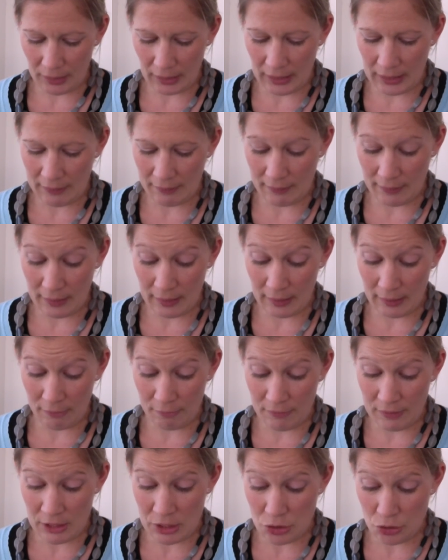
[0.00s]
in the
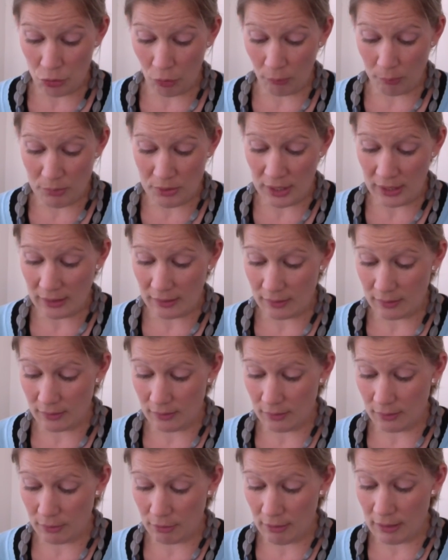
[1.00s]
finished object
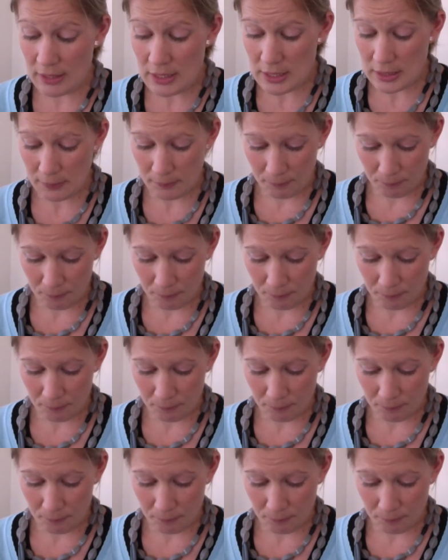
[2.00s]
thread.